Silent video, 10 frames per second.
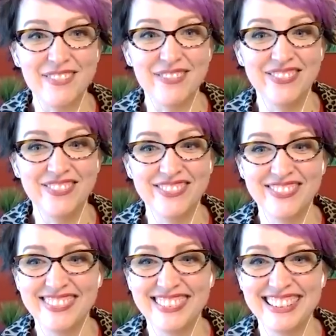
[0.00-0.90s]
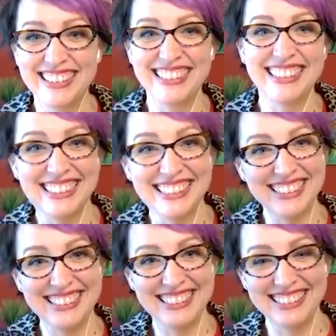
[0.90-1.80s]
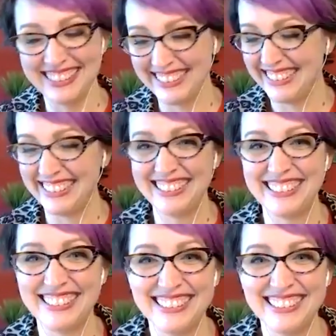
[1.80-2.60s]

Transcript: Thank you so much for joining us. Thank you, Jane, for